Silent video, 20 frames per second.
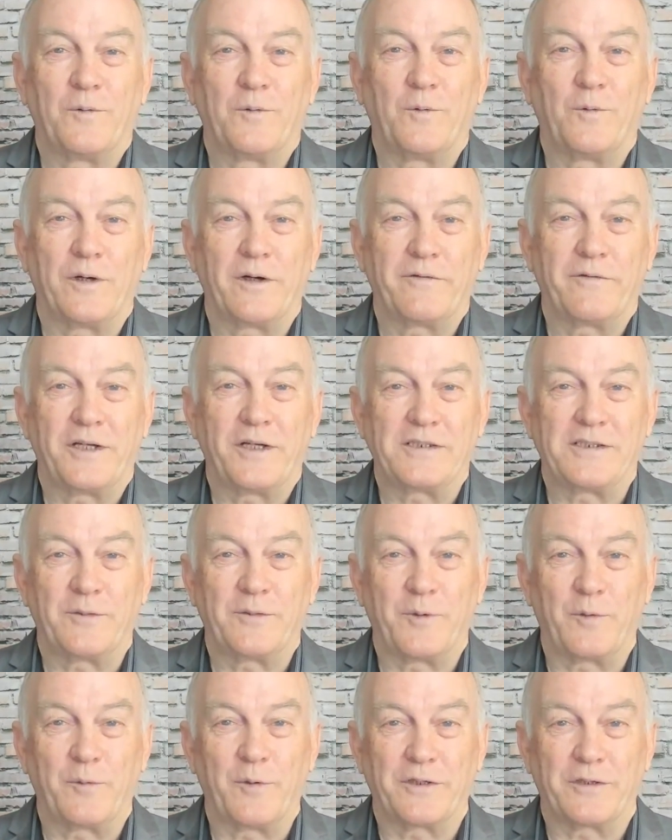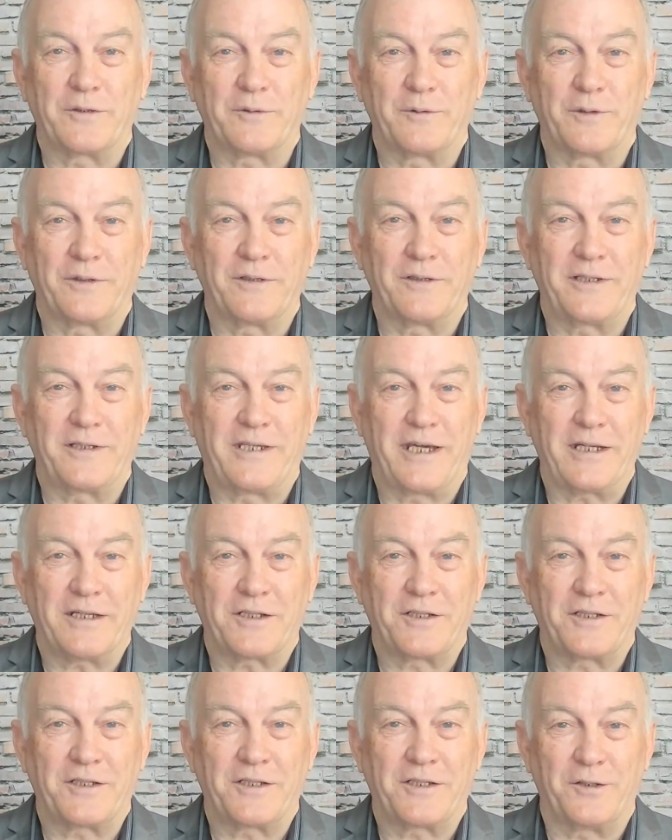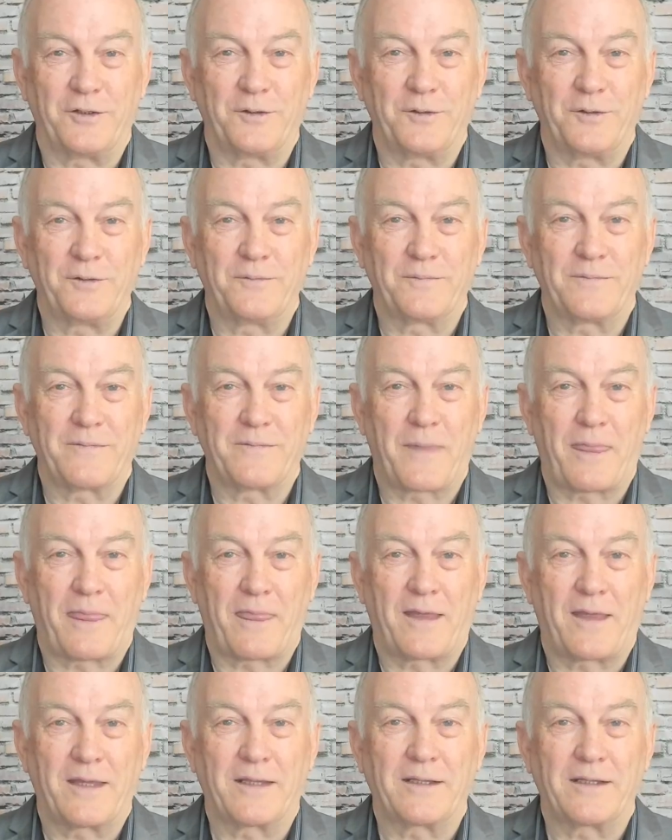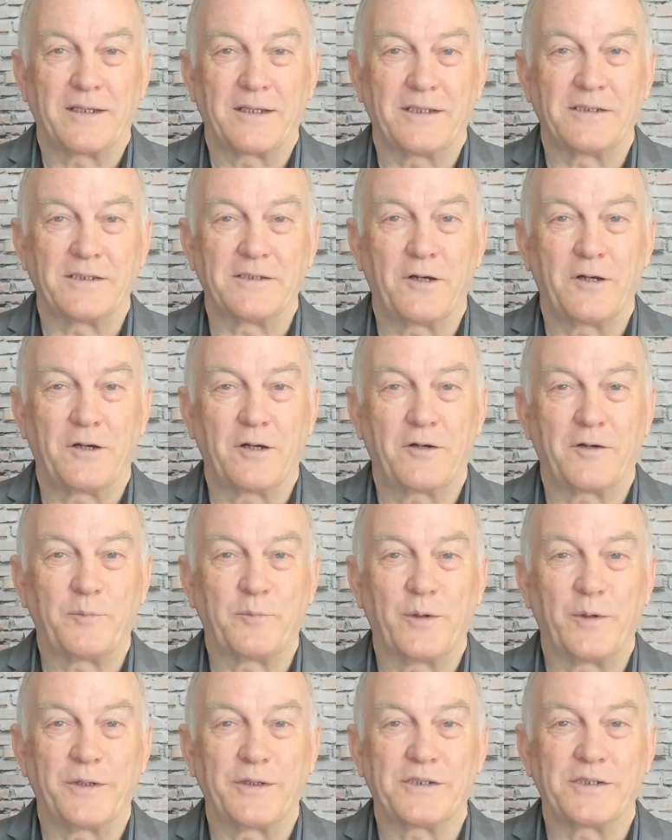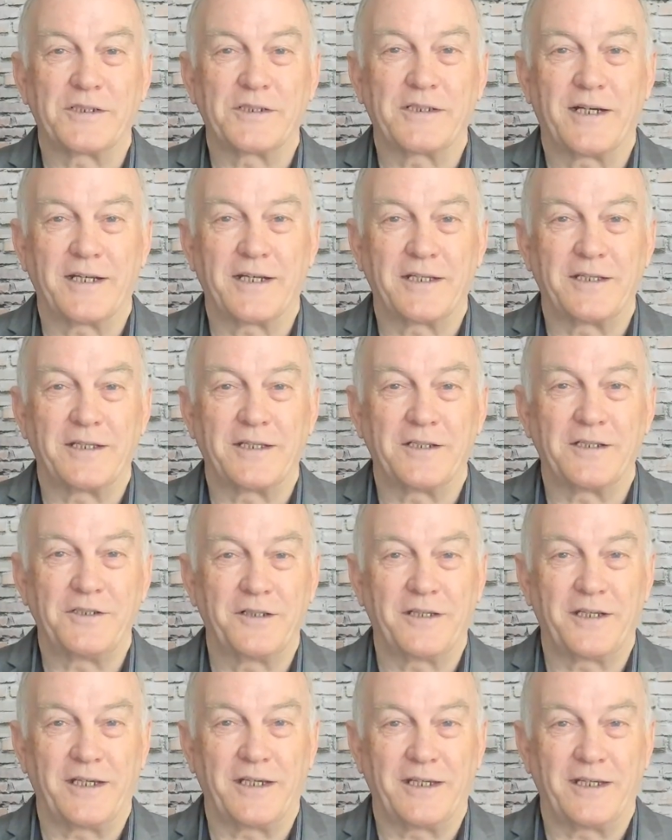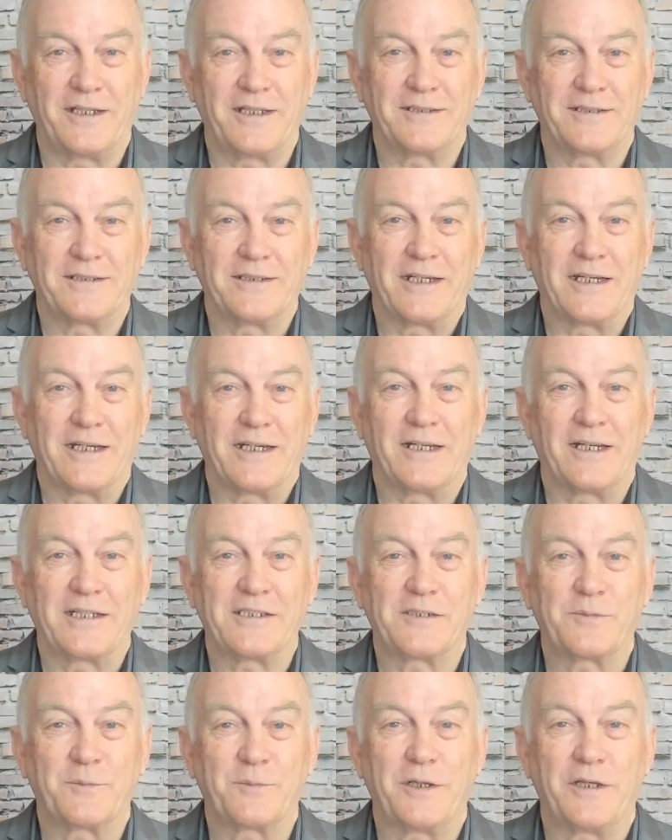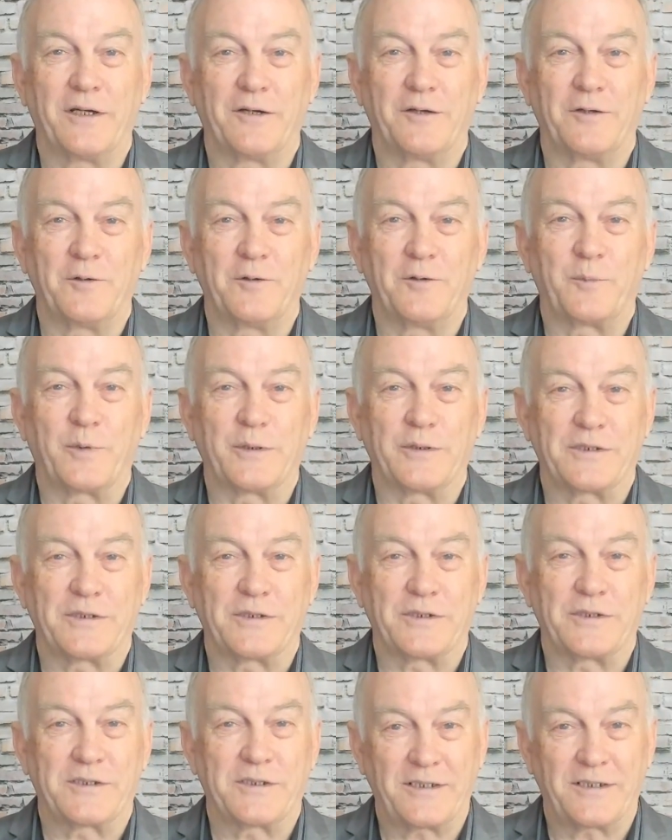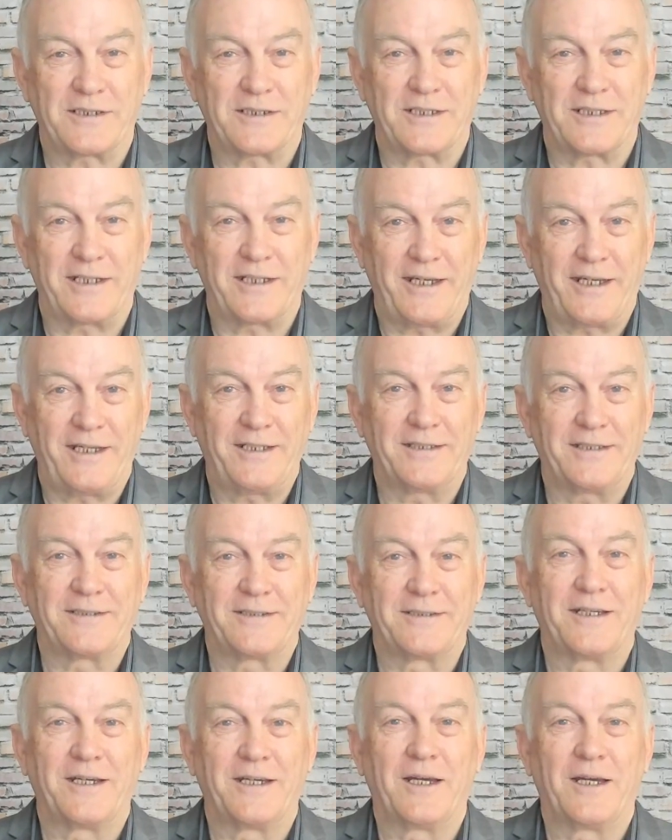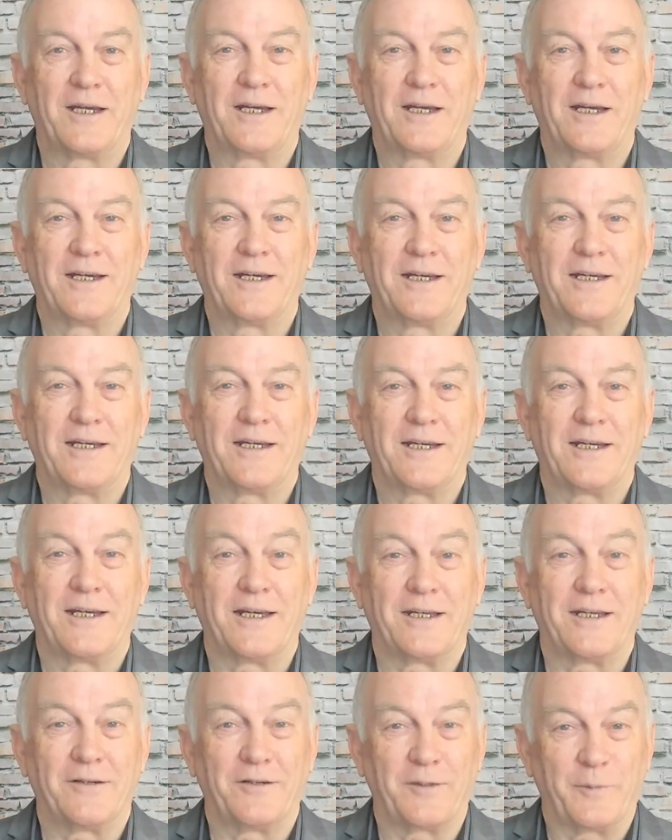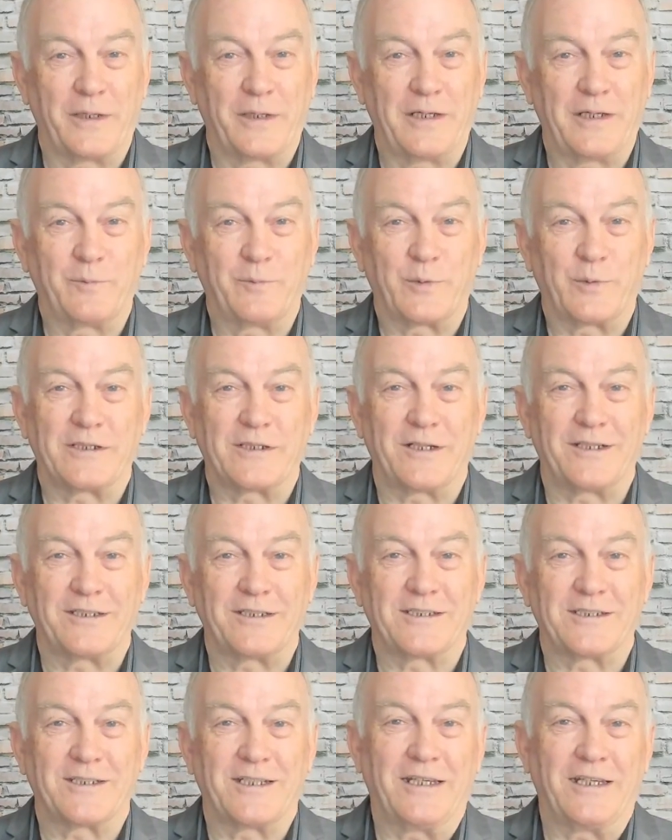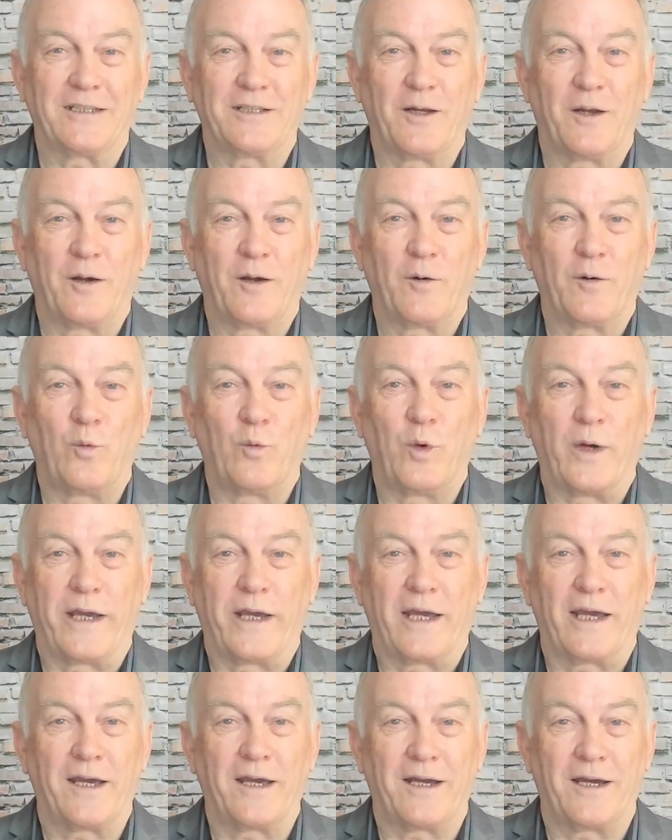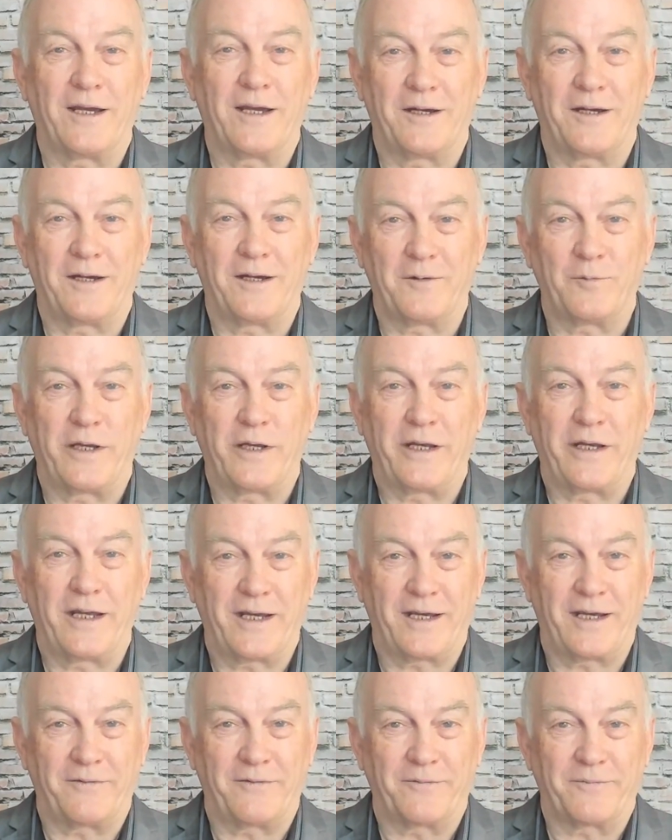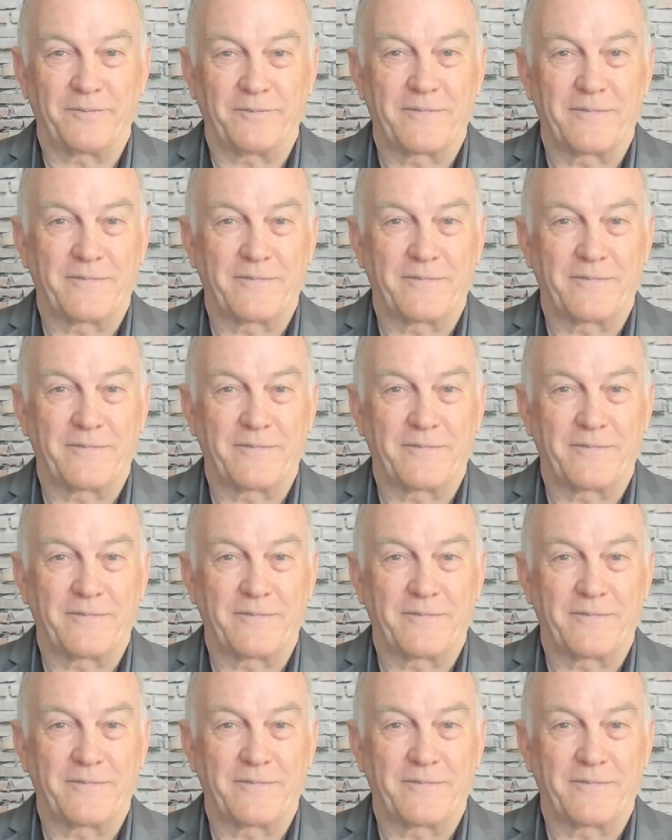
Wherever it is, there's not a lot of point starting the journey, and precisely, and I mean precisely, are we now?